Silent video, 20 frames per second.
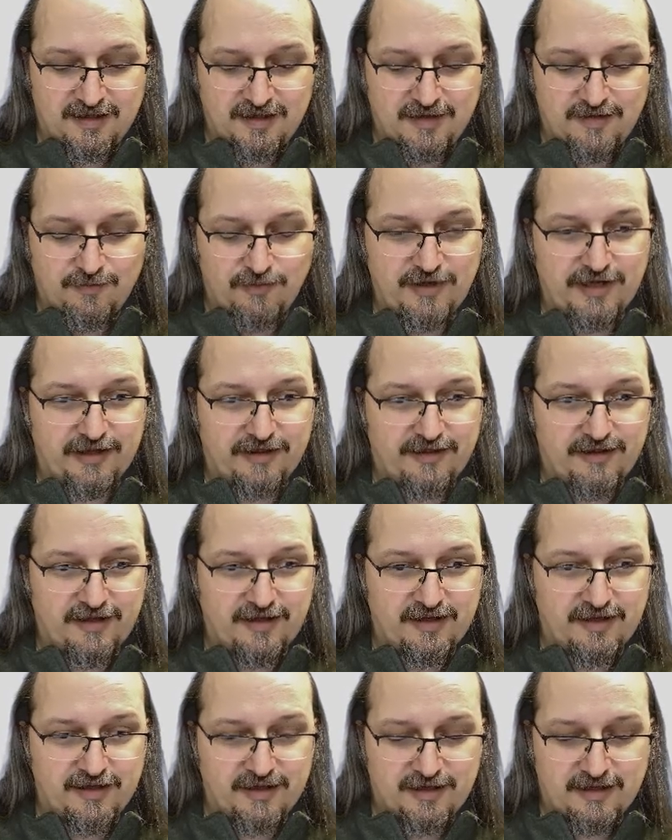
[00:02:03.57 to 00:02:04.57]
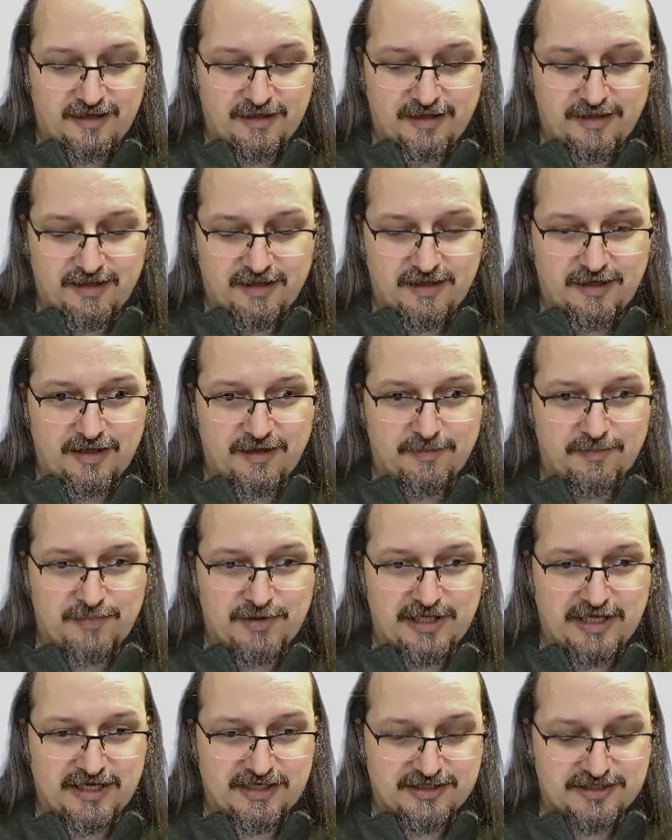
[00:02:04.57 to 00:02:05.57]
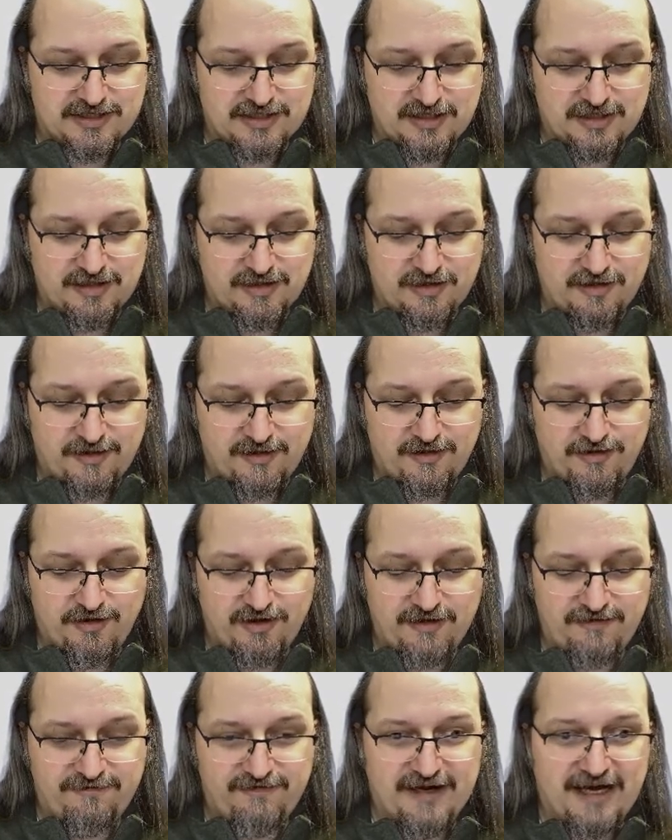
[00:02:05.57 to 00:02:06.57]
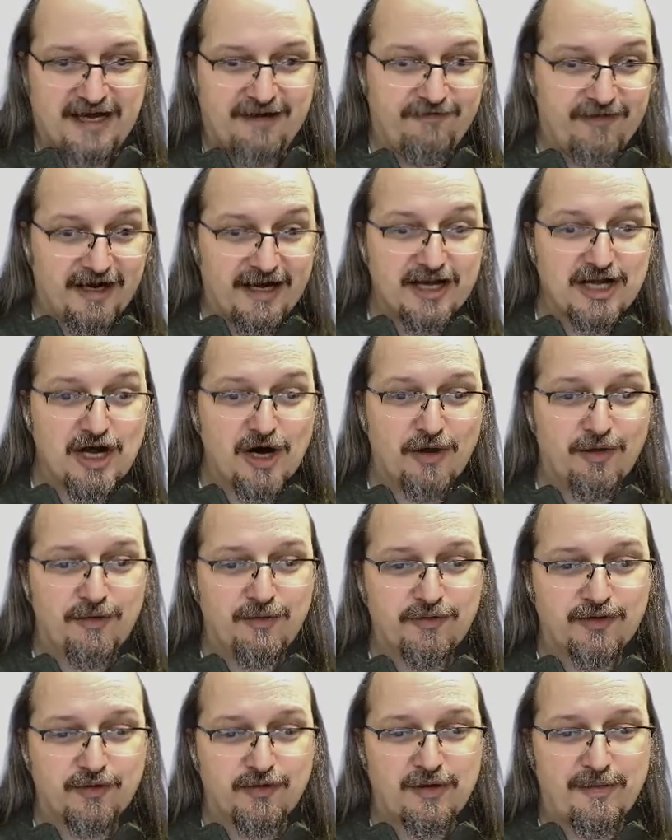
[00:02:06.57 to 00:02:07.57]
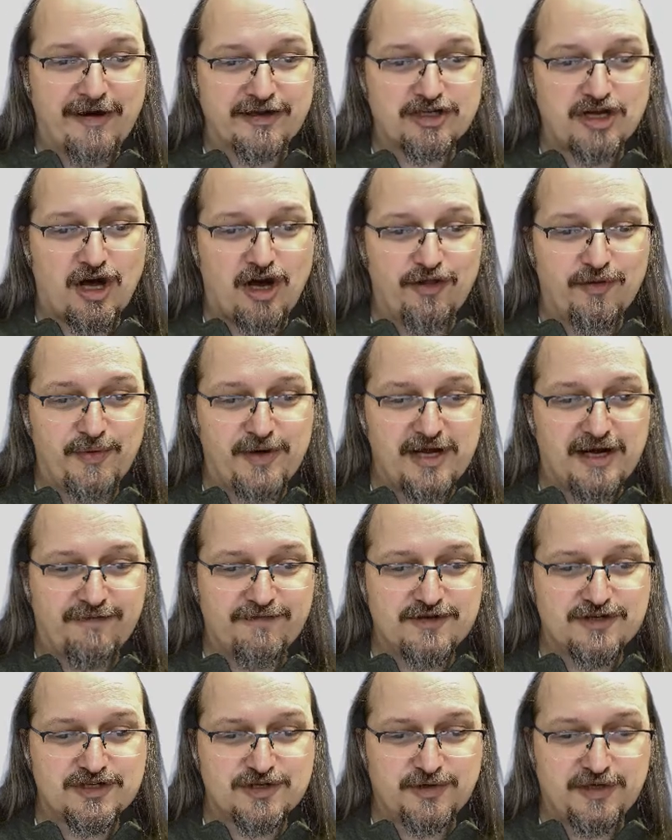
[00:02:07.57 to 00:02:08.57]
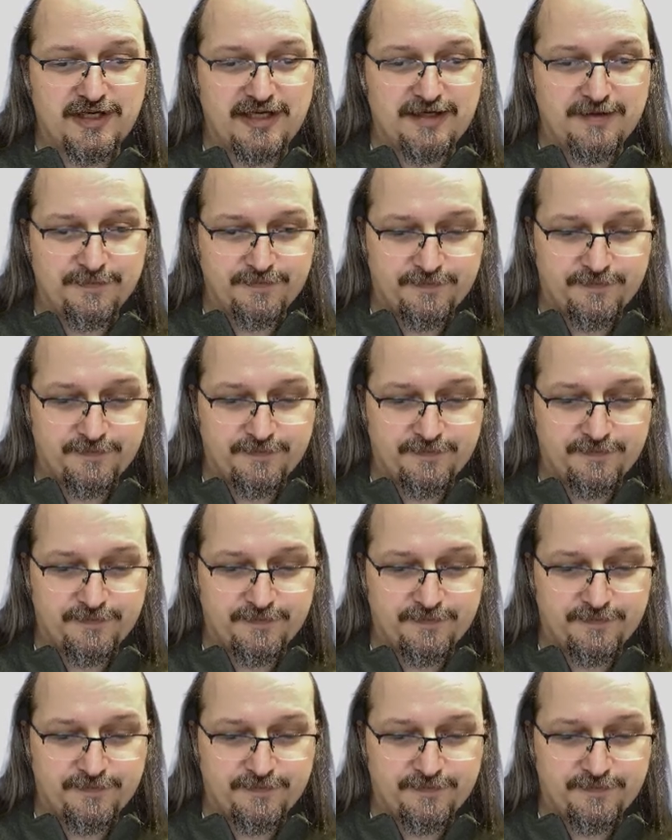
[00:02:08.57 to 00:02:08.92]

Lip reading: with plus 35, then I know the robot's all the way off the screen.